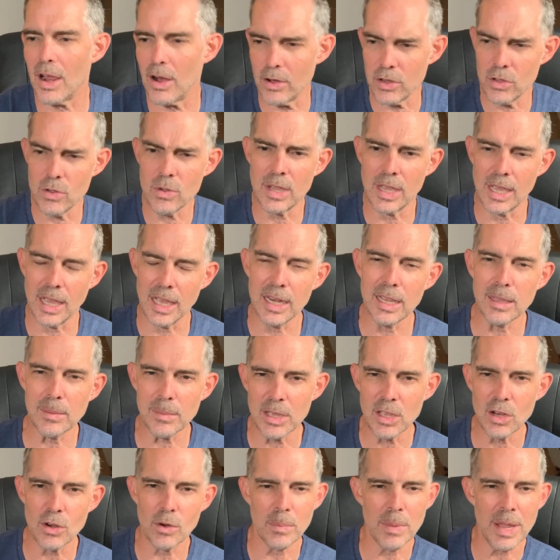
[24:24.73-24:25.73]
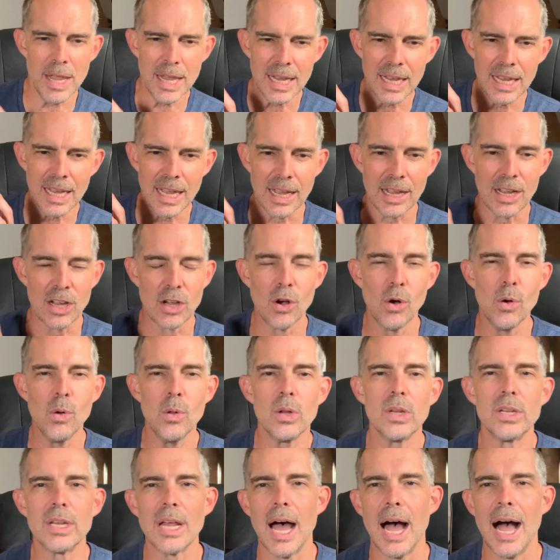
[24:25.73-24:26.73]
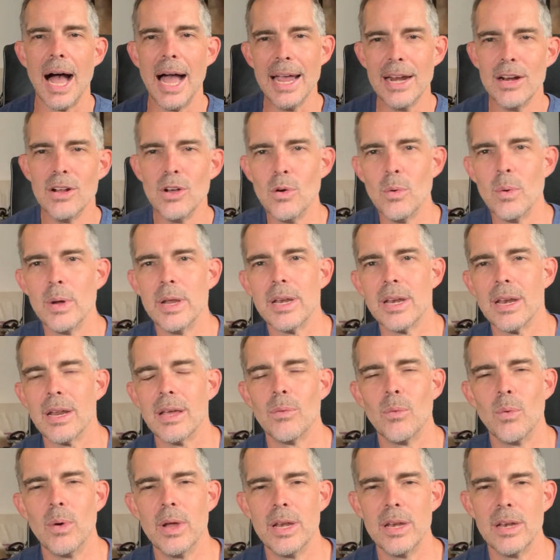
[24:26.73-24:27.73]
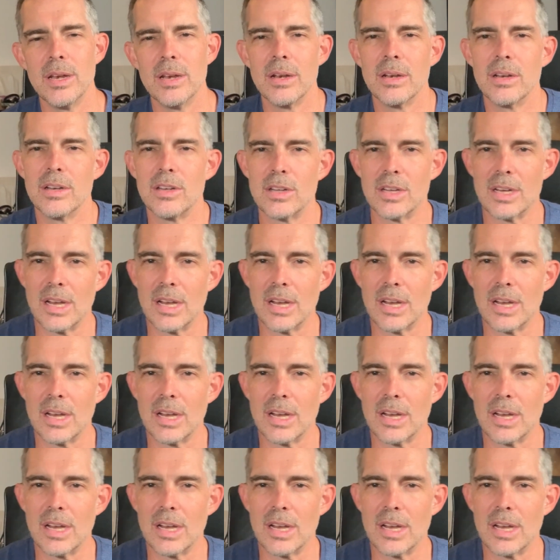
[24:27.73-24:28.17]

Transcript: Are you kidding me? You're making a gold idol when